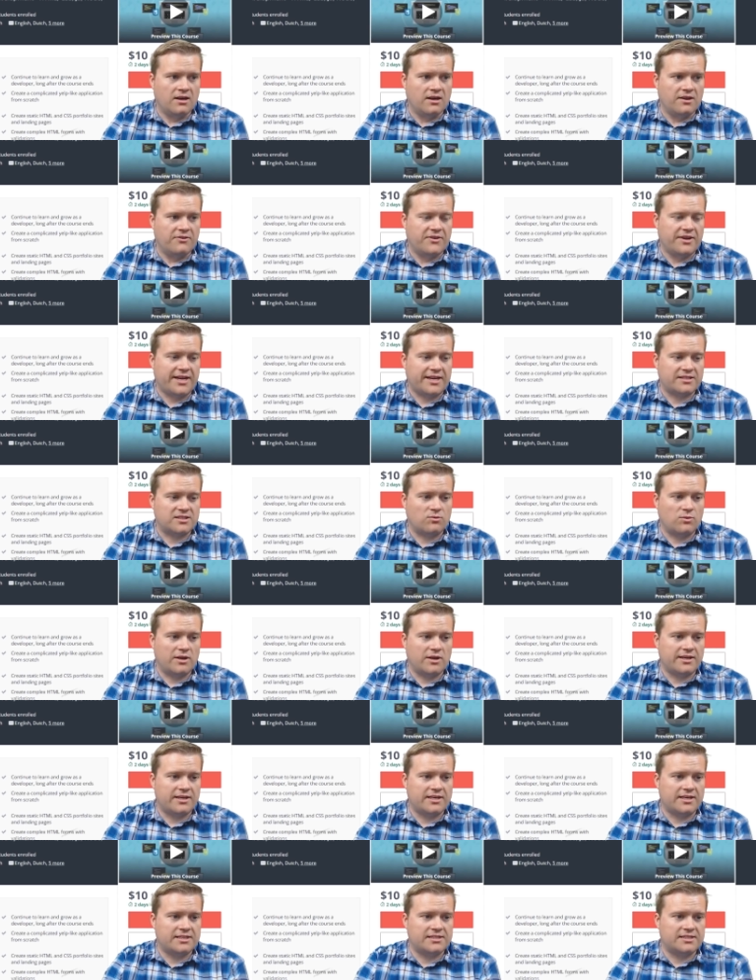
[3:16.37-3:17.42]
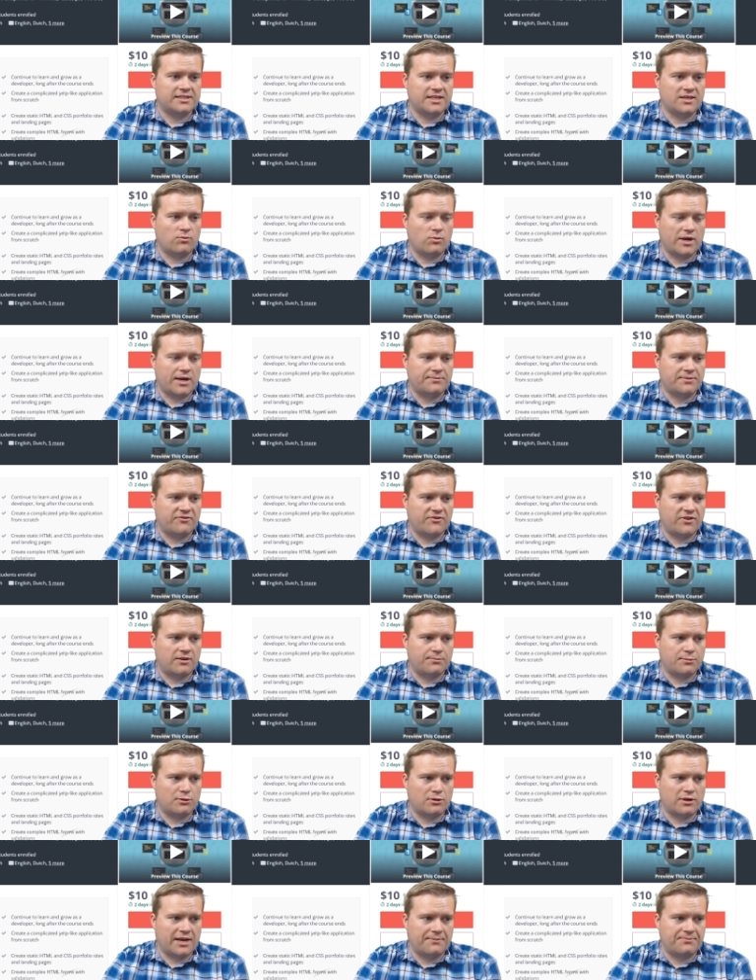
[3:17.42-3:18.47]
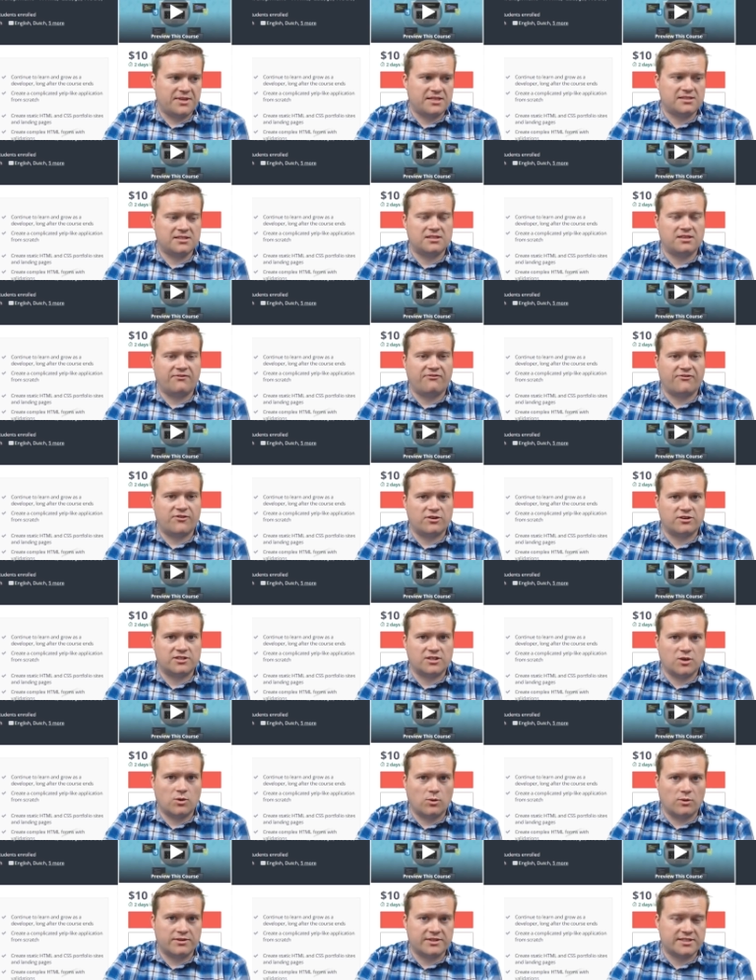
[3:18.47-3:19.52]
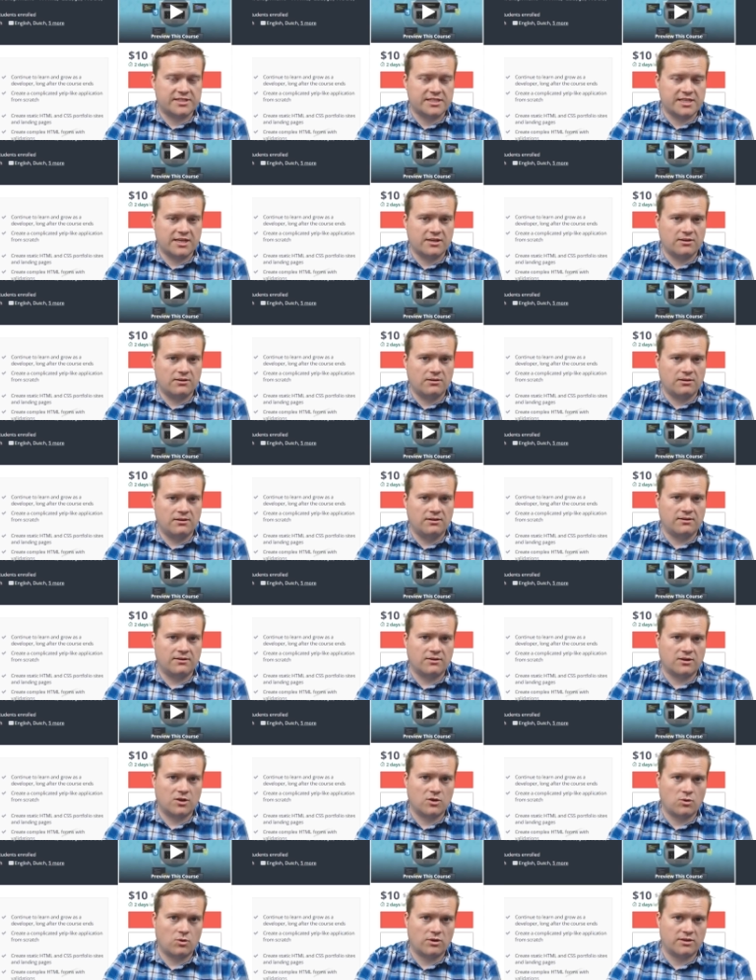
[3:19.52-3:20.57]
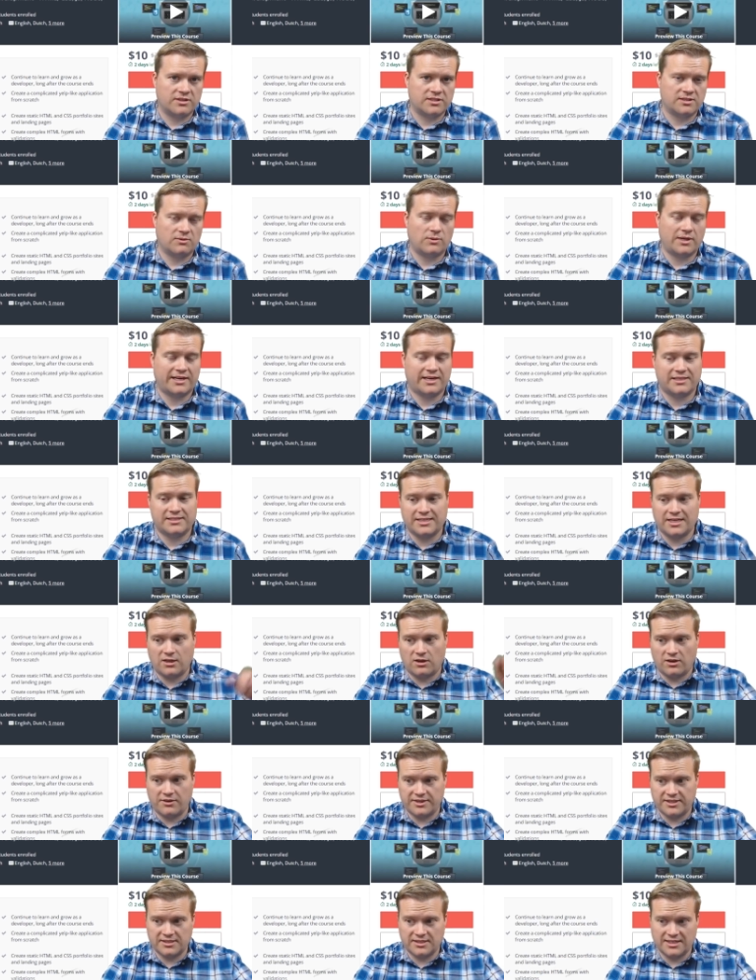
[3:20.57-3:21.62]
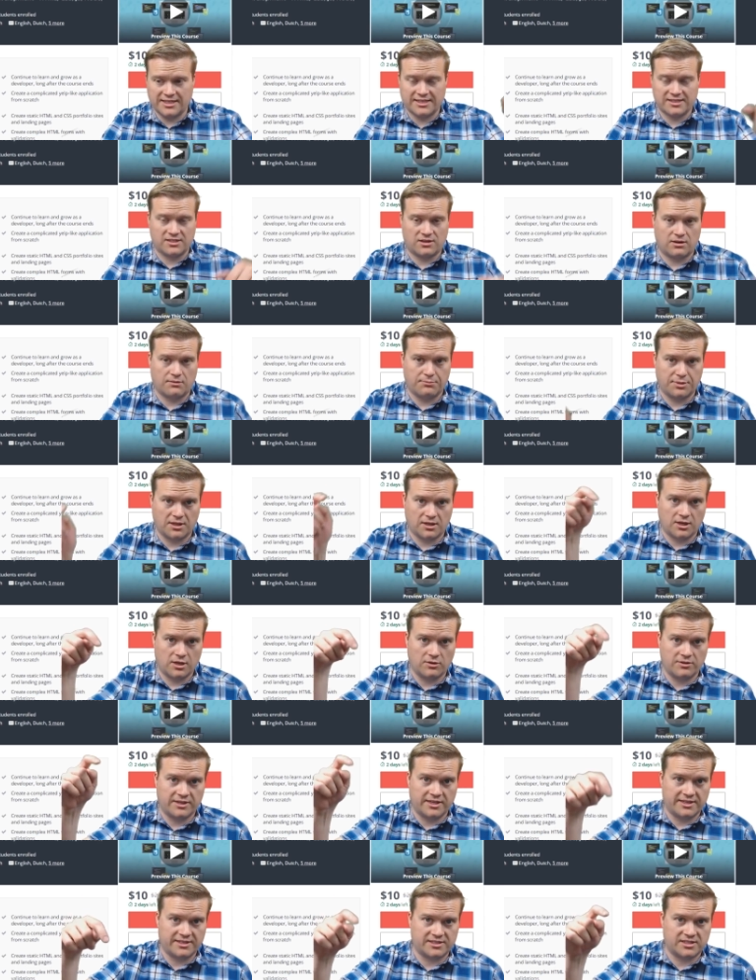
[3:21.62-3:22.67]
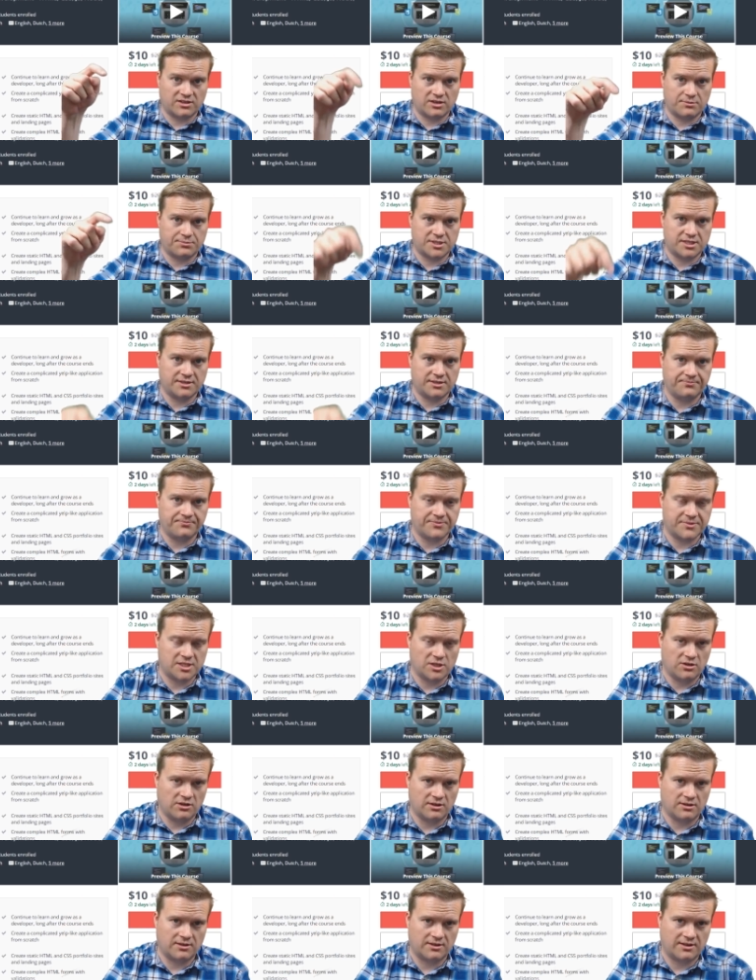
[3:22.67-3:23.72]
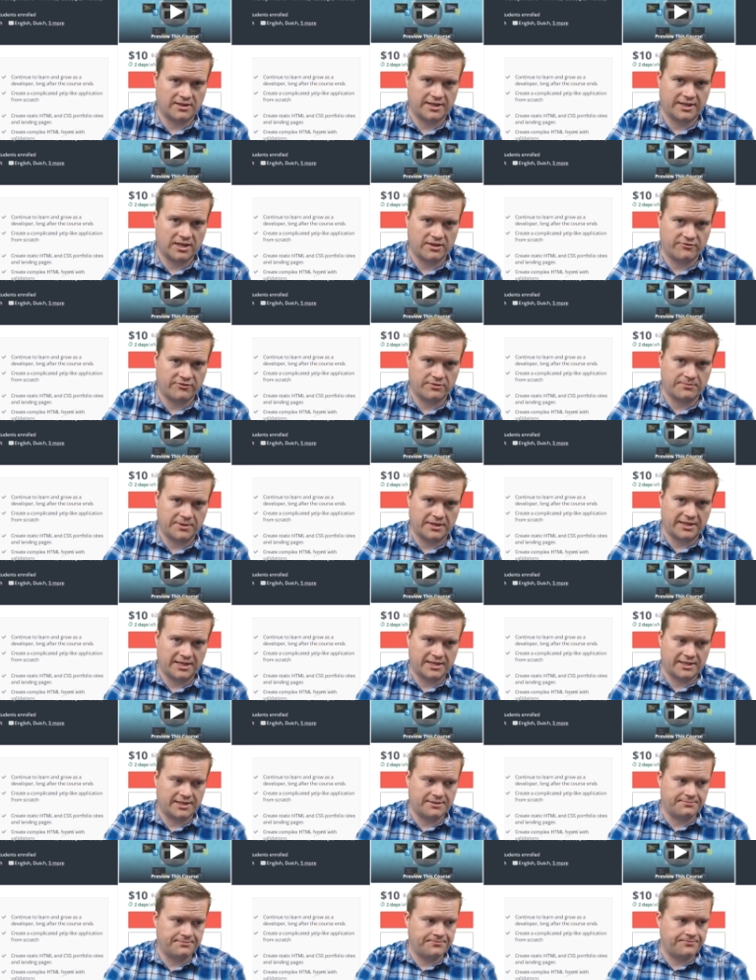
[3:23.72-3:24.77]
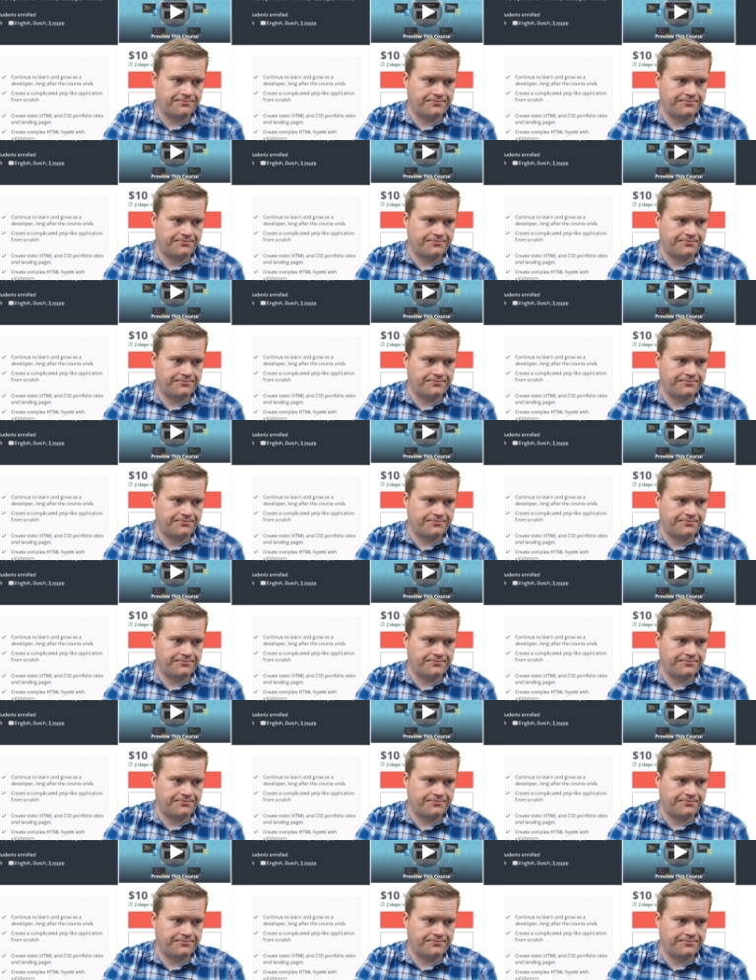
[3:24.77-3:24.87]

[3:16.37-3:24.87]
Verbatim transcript: The next one is the Web Develop Bootcamp. This is the first Colt Steele course. And like I said, all these links are below in the description, so you can click on any of them and get them.